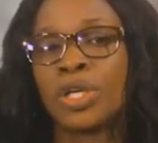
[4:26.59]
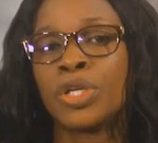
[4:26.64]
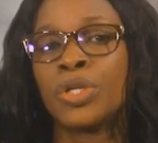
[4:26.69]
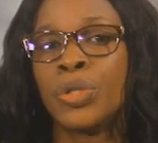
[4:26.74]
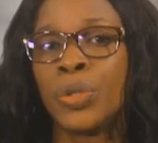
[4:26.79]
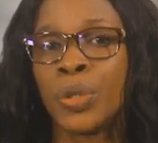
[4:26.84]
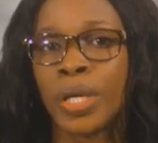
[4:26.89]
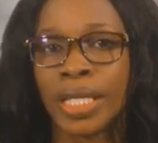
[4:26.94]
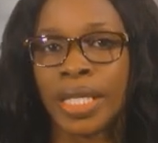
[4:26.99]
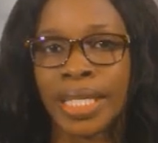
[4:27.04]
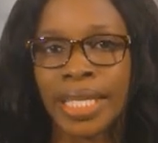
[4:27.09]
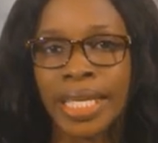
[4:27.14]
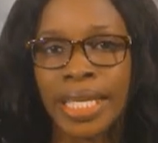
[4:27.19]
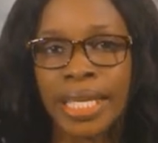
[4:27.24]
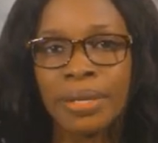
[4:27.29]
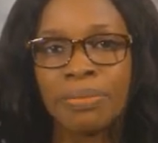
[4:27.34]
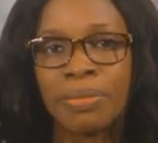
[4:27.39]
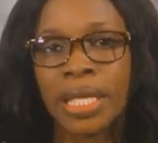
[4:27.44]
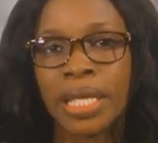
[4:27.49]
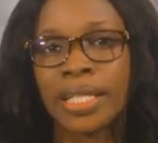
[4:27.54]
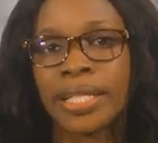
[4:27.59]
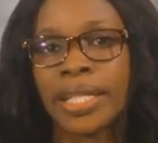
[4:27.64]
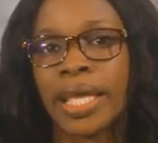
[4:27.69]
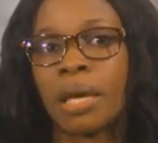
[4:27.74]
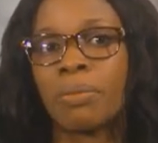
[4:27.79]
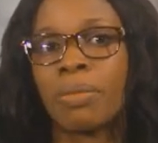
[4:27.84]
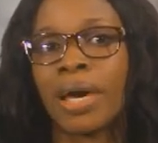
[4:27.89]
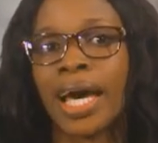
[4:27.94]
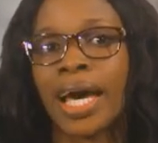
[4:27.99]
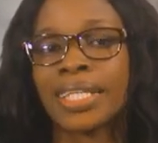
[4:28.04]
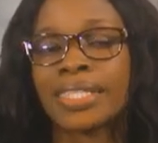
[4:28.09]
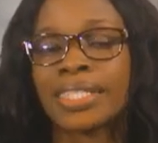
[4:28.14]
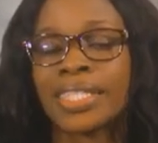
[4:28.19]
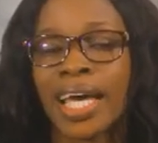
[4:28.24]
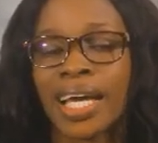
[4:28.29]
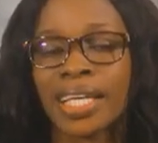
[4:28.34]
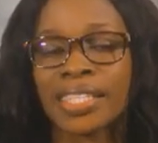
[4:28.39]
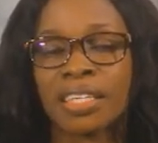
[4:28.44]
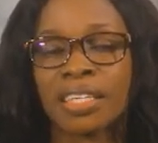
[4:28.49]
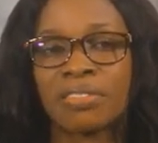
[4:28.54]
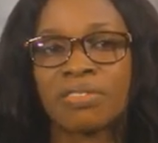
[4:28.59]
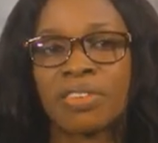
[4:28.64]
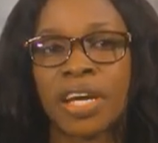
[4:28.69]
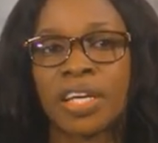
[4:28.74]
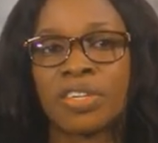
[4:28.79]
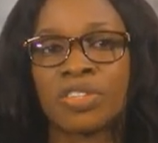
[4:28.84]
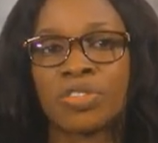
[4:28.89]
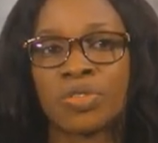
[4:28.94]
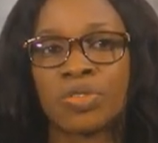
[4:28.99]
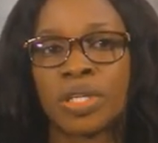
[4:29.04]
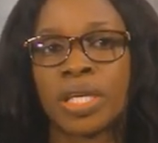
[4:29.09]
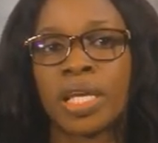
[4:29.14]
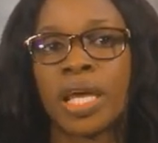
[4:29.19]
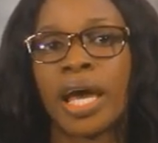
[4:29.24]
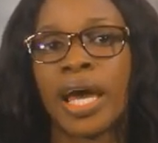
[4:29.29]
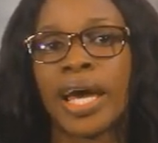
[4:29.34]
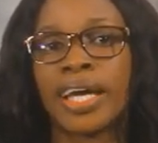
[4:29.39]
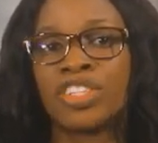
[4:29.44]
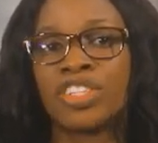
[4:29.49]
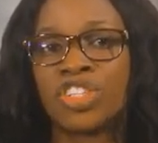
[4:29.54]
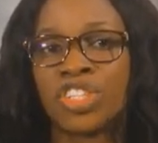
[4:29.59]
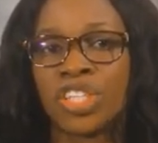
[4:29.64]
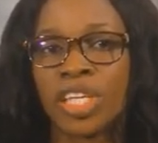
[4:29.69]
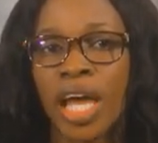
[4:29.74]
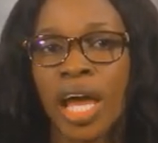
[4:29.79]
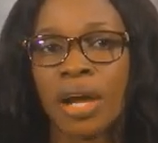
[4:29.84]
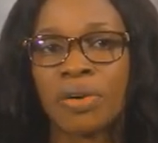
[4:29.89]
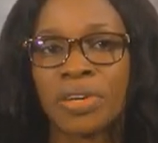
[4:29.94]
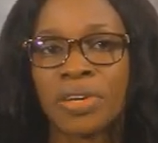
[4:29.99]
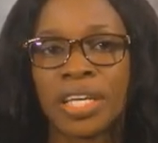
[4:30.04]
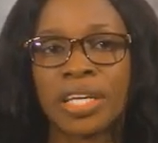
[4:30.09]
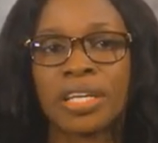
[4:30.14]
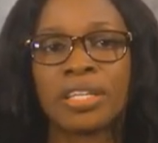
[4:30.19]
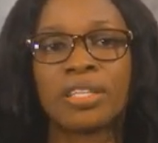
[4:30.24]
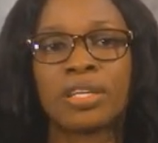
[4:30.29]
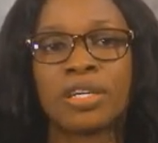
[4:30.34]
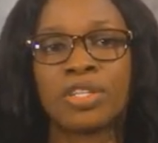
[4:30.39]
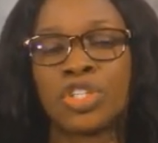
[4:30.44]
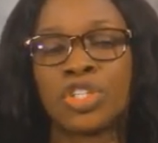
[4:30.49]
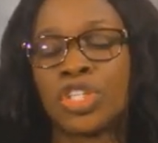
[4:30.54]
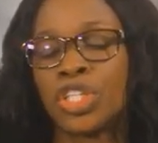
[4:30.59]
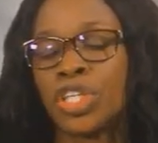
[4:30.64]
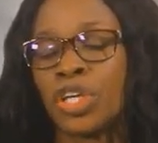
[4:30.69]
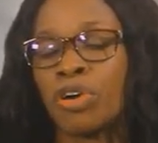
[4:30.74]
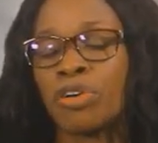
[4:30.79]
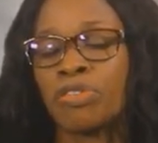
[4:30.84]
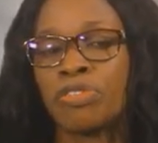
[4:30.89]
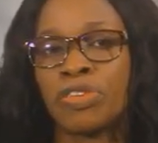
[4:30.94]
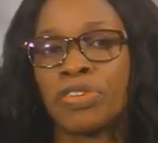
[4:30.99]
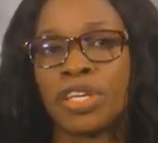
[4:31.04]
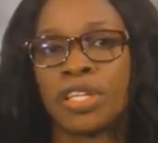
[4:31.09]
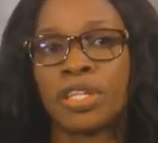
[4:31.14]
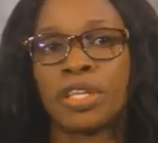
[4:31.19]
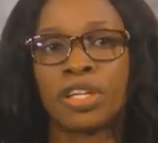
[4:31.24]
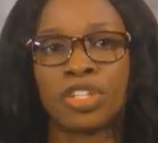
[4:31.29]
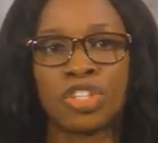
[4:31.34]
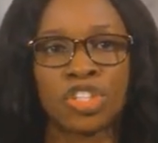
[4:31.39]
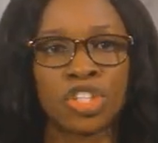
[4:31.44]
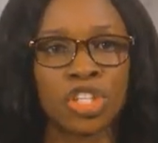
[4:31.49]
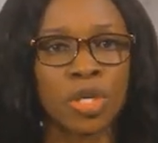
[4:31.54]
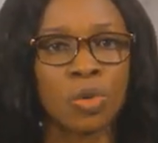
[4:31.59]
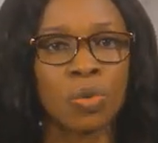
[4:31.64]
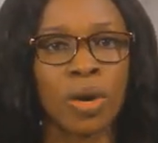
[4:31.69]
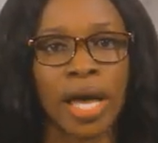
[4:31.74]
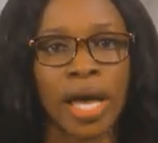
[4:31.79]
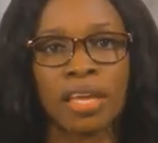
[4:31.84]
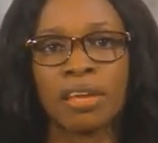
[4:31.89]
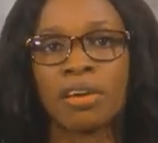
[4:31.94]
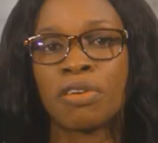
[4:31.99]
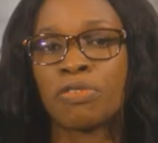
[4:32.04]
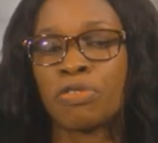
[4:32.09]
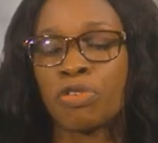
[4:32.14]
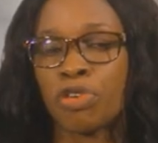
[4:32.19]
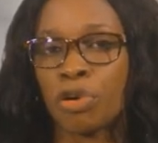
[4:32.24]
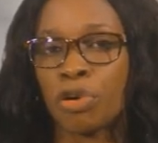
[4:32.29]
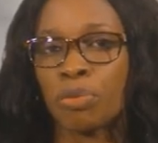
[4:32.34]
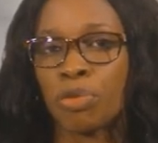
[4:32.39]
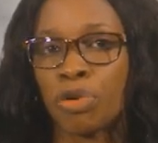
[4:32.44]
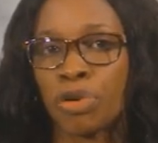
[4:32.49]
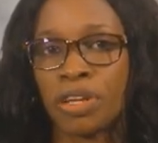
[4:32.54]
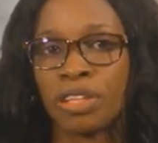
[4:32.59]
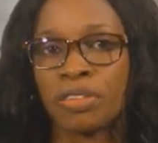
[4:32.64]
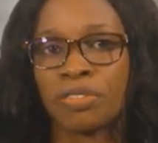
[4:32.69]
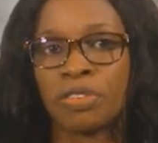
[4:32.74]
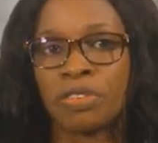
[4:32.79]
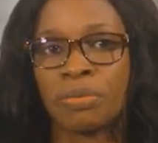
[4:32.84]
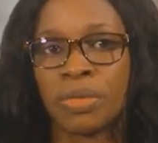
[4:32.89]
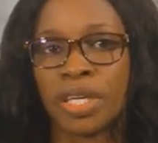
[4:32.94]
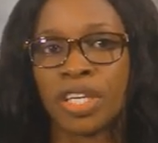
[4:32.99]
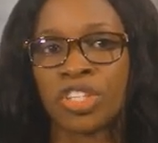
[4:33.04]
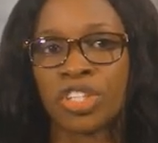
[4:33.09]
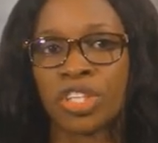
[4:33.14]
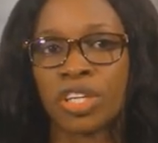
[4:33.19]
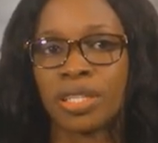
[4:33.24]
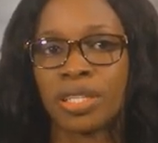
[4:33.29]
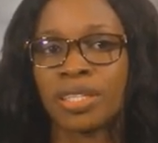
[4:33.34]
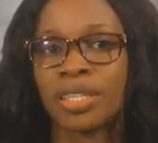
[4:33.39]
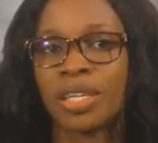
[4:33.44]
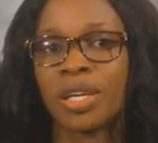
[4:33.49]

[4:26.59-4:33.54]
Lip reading: You can email them at taxadvisory@gra.gov.gy for more information.